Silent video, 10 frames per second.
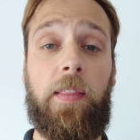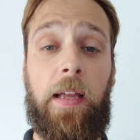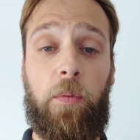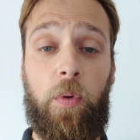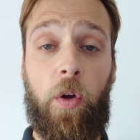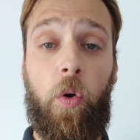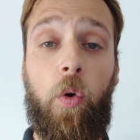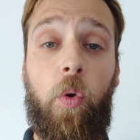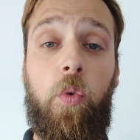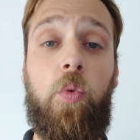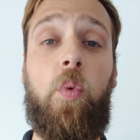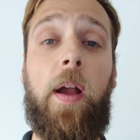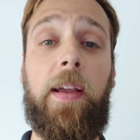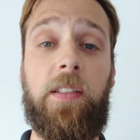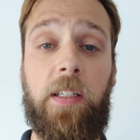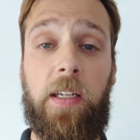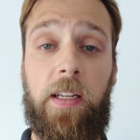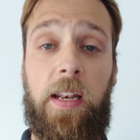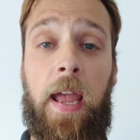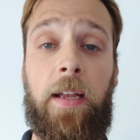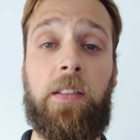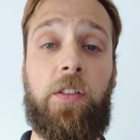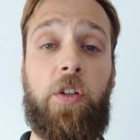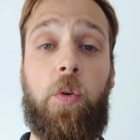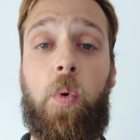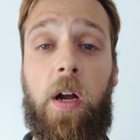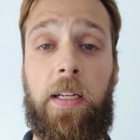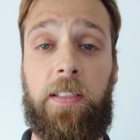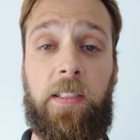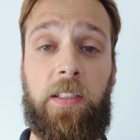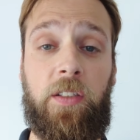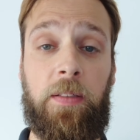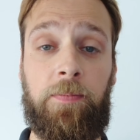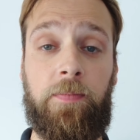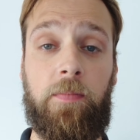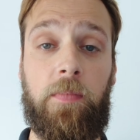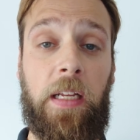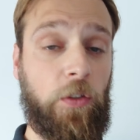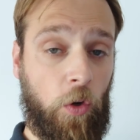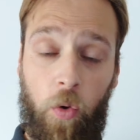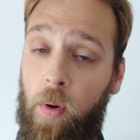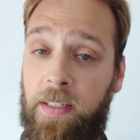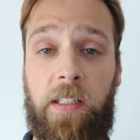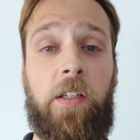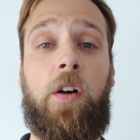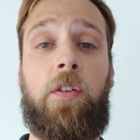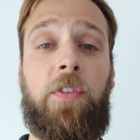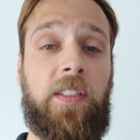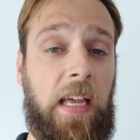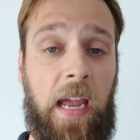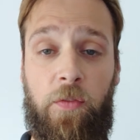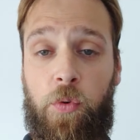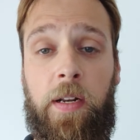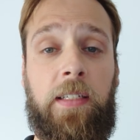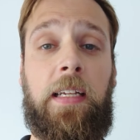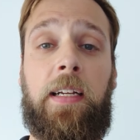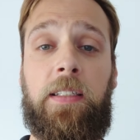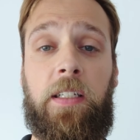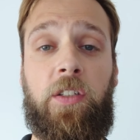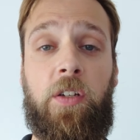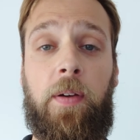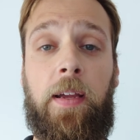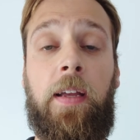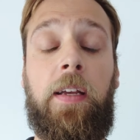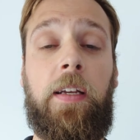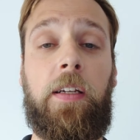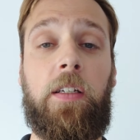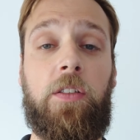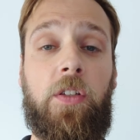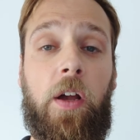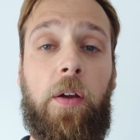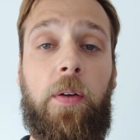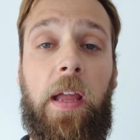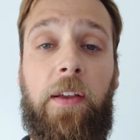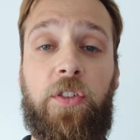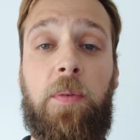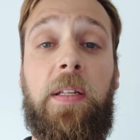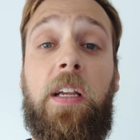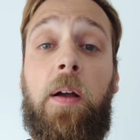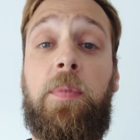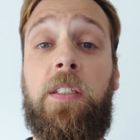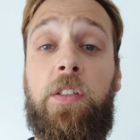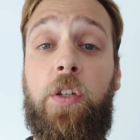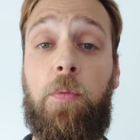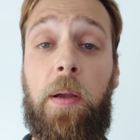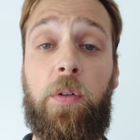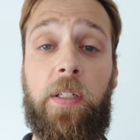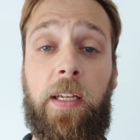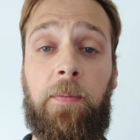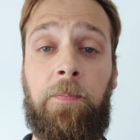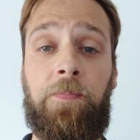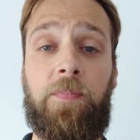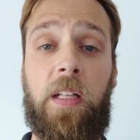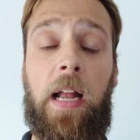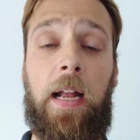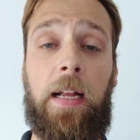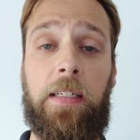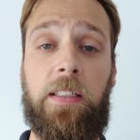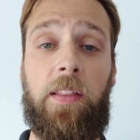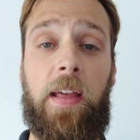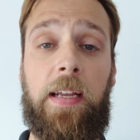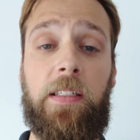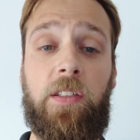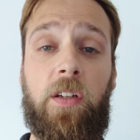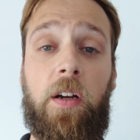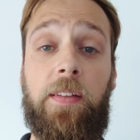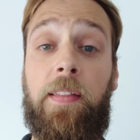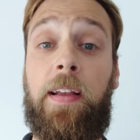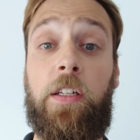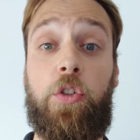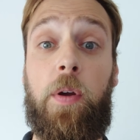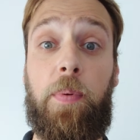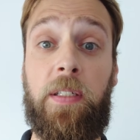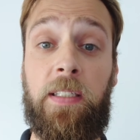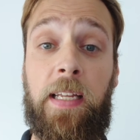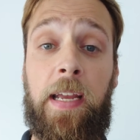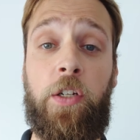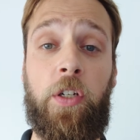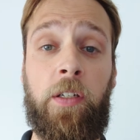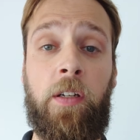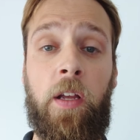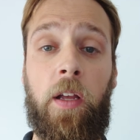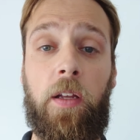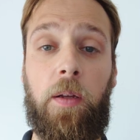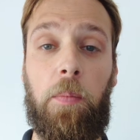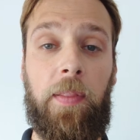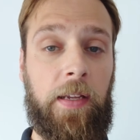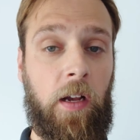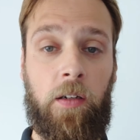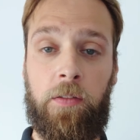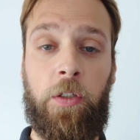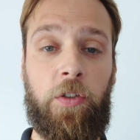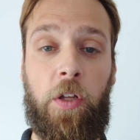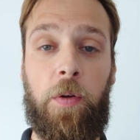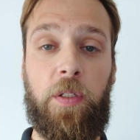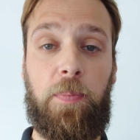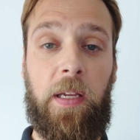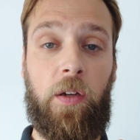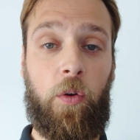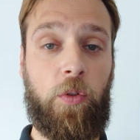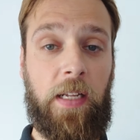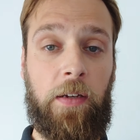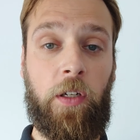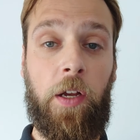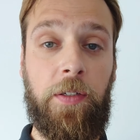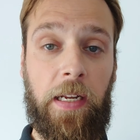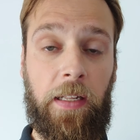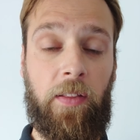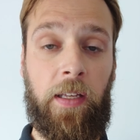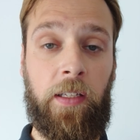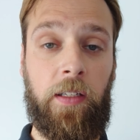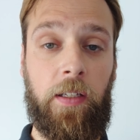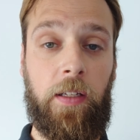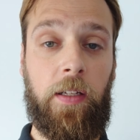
that will always connect to your wireless system. It's always in the office, everyone has access to it. So if somebody comes into your building and they decide that they're going to do a presentation, but they can't use the USB or download anything,